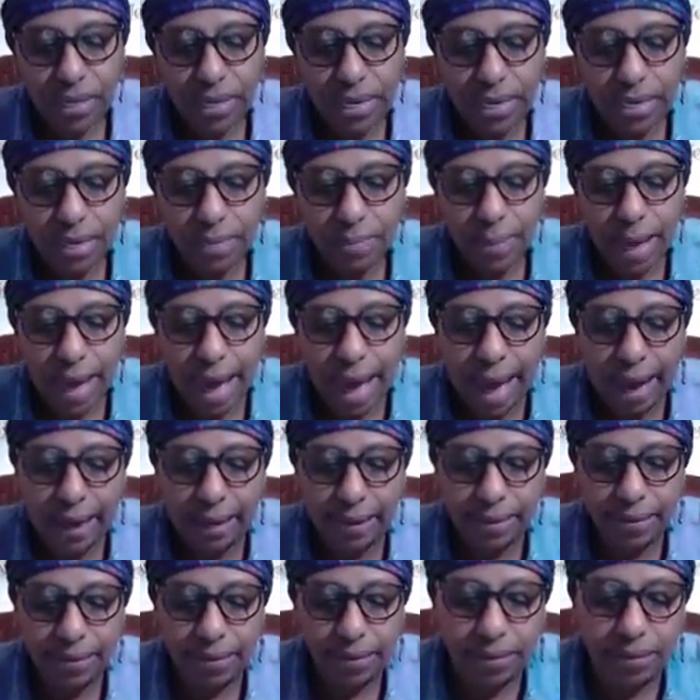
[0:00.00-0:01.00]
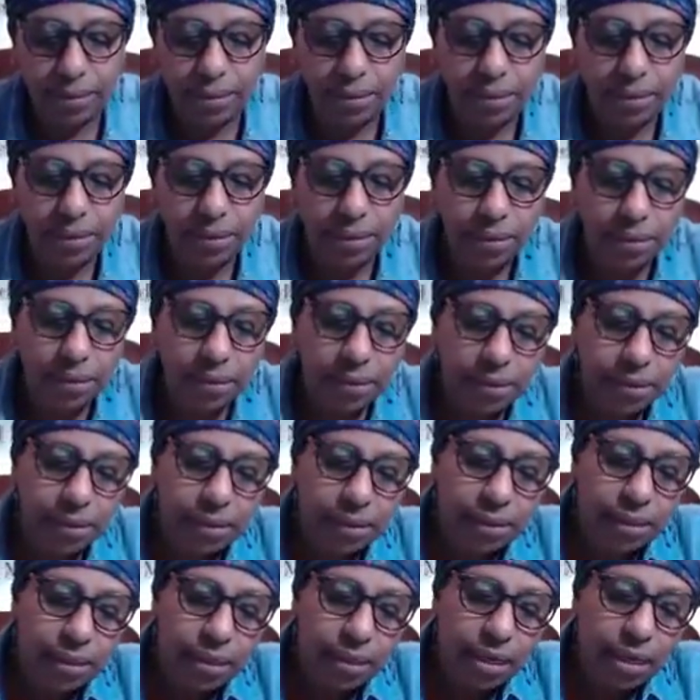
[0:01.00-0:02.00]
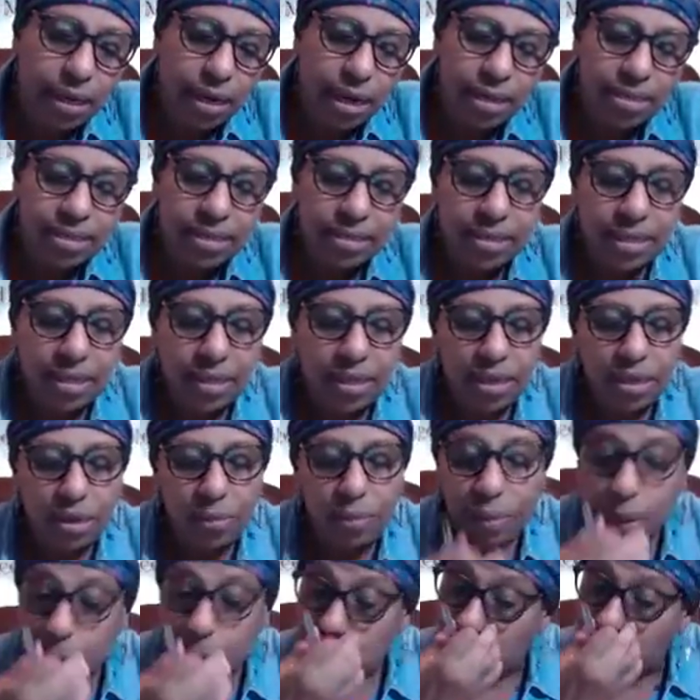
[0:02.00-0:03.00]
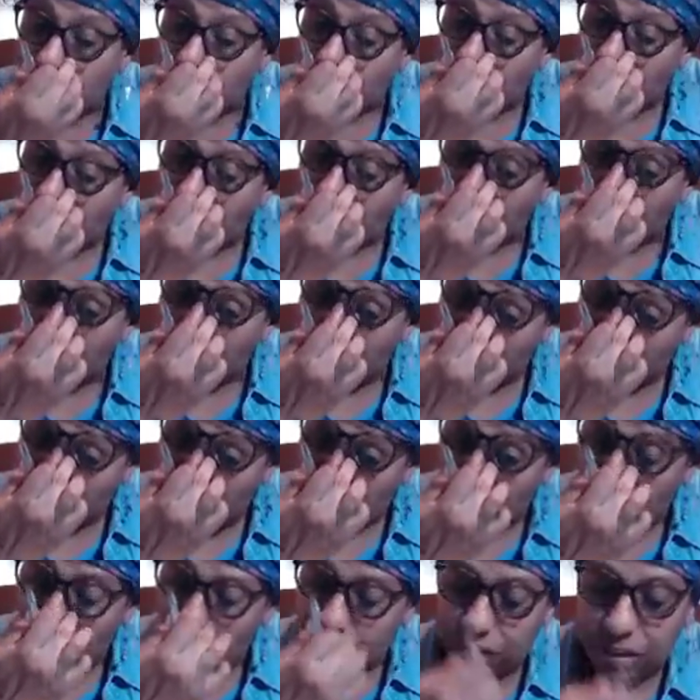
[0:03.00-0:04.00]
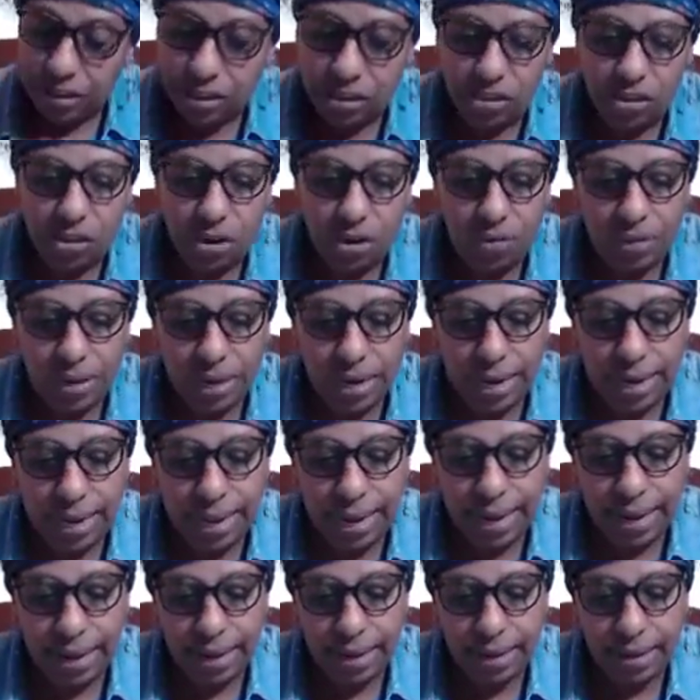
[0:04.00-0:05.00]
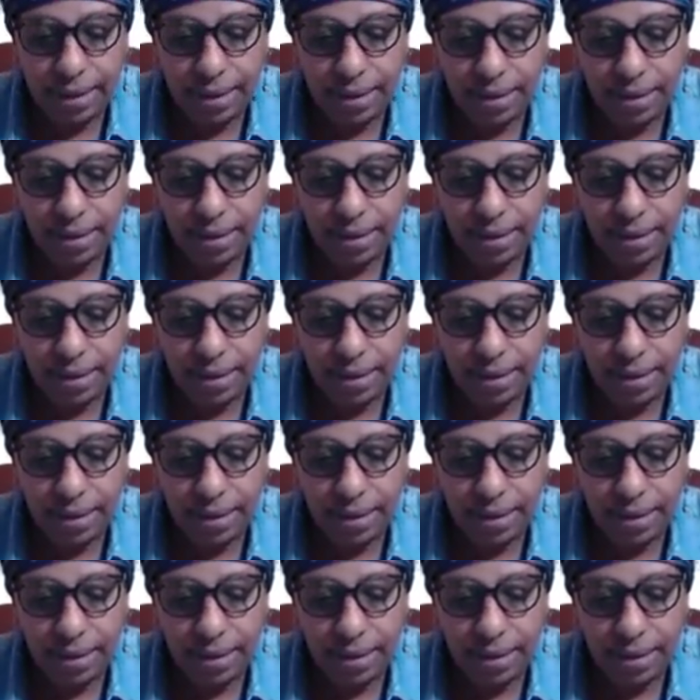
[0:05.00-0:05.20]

in the back, because it's a little bit higher off the stone than I like.